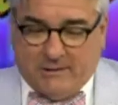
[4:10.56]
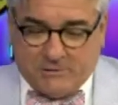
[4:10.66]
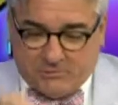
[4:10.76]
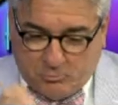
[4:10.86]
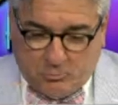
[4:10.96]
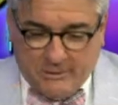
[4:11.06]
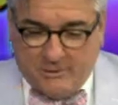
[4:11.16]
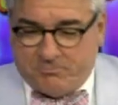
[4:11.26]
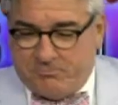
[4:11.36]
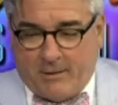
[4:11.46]
just what
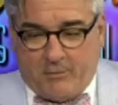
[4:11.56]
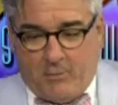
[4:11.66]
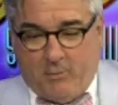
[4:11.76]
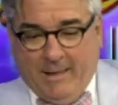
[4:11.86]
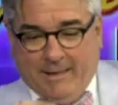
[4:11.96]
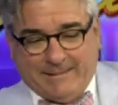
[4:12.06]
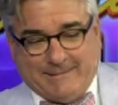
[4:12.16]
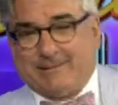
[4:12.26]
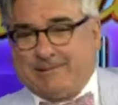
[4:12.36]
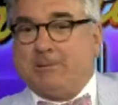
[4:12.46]
is better. You know, is
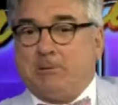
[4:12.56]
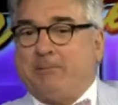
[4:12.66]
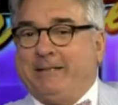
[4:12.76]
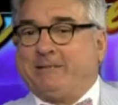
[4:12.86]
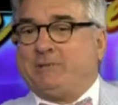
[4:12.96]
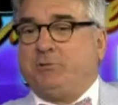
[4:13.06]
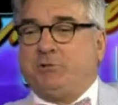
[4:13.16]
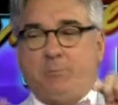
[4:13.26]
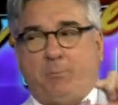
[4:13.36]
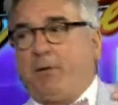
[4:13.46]
this little piece of
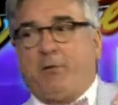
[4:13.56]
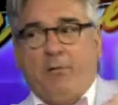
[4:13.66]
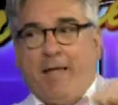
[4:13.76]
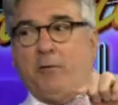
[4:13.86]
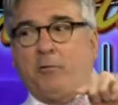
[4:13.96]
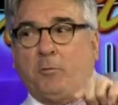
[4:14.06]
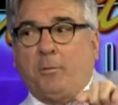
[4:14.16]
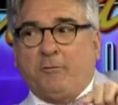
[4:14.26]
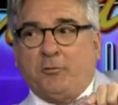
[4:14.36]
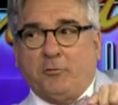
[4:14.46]
sushi better than that little
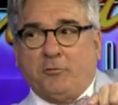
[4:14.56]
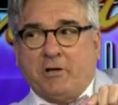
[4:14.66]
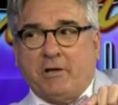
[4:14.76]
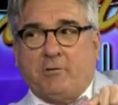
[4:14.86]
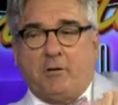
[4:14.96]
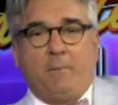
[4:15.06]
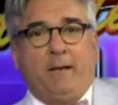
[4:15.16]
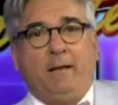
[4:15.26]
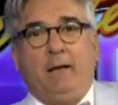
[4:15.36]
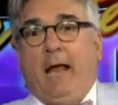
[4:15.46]
piece of mm-hmm. sushi? You know what I
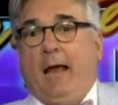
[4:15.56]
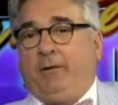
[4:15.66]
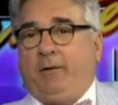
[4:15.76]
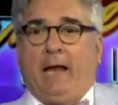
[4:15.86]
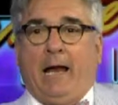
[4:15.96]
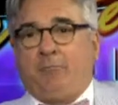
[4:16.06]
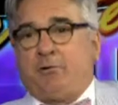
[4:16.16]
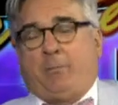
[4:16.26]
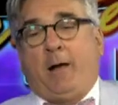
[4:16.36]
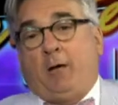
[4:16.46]
mean? And and to the
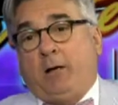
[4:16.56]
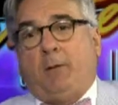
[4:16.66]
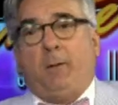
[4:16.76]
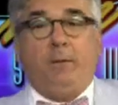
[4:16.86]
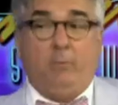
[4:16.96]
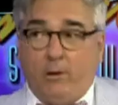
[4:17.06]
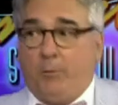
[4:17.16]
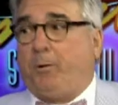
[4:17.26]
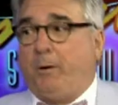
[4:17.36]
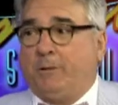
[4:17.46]
average palate, it might be well, they're
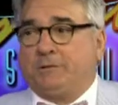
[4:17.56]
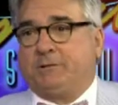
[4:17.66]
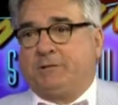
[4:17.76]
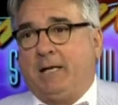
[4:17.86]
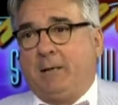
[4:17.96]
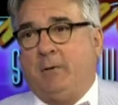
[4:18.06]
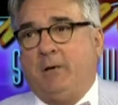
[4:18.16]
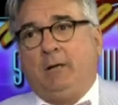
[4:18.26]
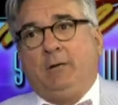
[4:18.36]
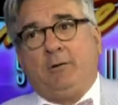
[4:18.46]
pretty much the same.
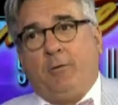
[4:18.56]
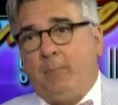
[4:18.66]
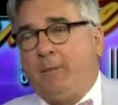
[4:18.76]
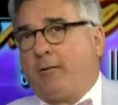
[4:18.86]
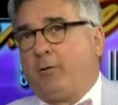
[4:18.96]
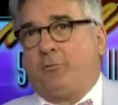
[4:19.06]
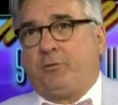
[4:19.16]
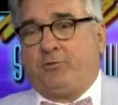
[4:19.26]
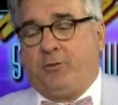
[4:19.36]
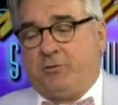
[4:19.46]
So I make those
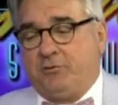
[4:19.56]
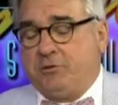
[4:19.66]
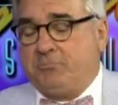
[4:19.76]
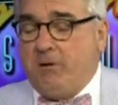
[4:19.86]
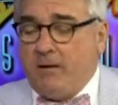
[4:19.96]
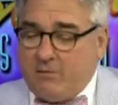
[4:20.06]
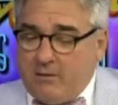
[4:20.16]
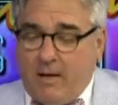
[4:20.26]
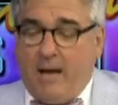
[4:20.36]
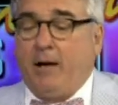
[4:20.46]
distinctions, but but
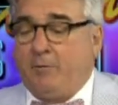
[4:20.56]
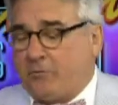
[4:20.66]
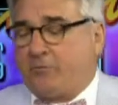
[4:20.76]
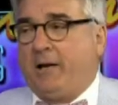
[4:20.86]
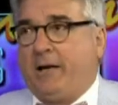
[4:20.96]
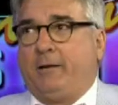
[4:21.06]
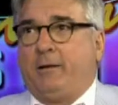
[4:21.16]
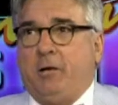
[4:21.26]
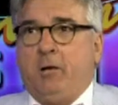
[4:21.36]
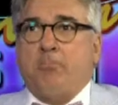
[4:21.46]
uh, I understand
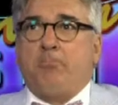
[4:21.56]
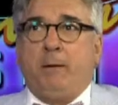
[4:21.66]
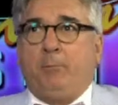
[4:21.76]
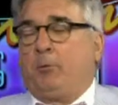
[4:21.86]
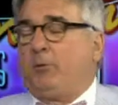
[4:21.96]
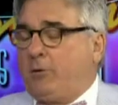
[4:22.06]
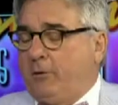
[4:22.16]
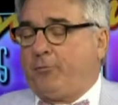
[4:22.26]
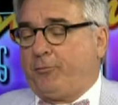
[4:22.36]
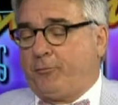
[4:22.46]
that people are looking
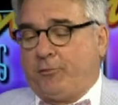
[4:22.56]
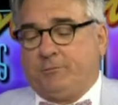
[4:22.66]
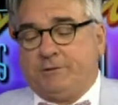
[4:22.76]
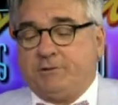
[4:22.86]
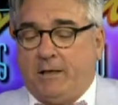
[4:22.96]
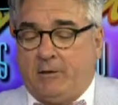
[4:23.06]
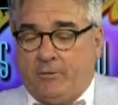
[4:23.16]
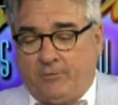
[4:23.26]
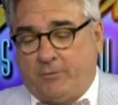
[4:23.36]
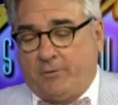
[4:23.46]
for service and uh,
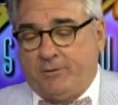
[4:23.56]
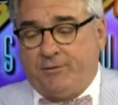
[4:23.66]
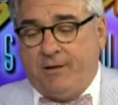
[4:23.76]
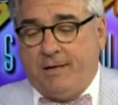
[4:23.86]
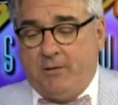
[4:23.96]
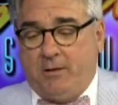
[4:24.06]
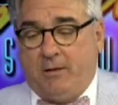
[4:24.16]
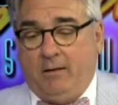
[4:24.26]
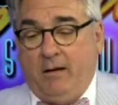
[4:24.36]
good service, and uh,